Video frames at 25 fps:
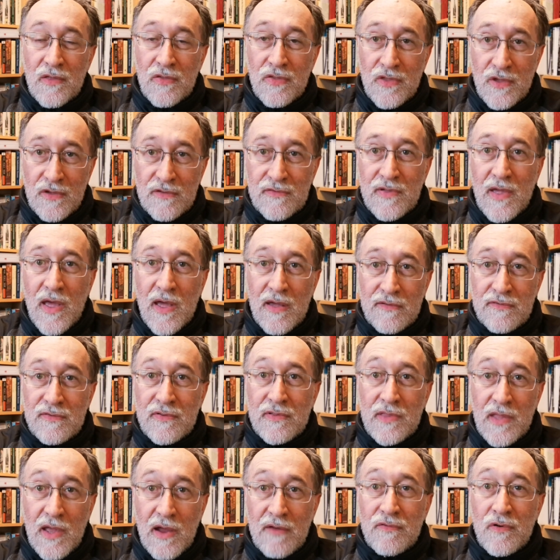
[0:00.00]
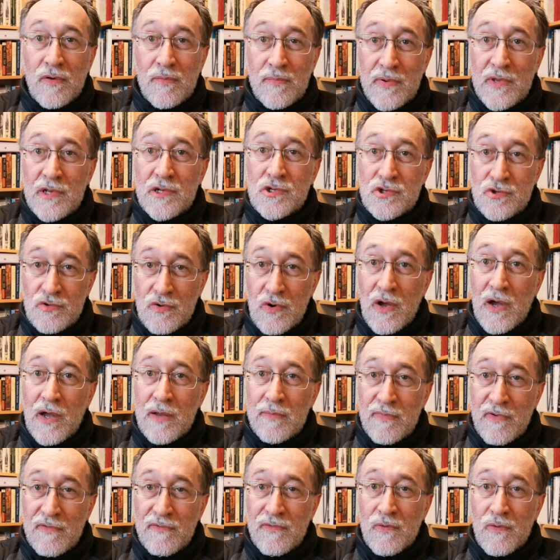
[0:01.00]
this has never been
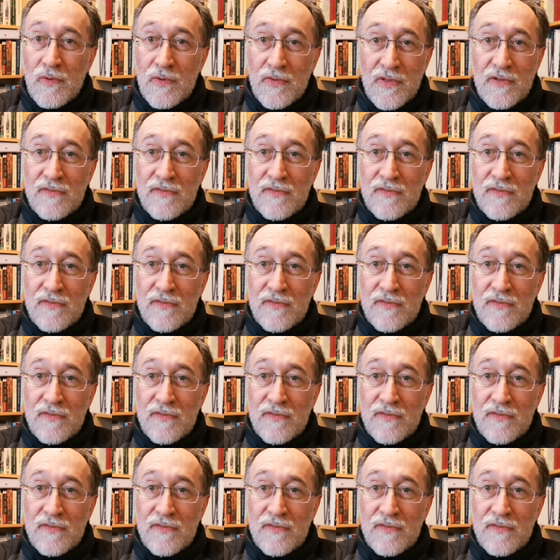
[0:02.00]
tried before.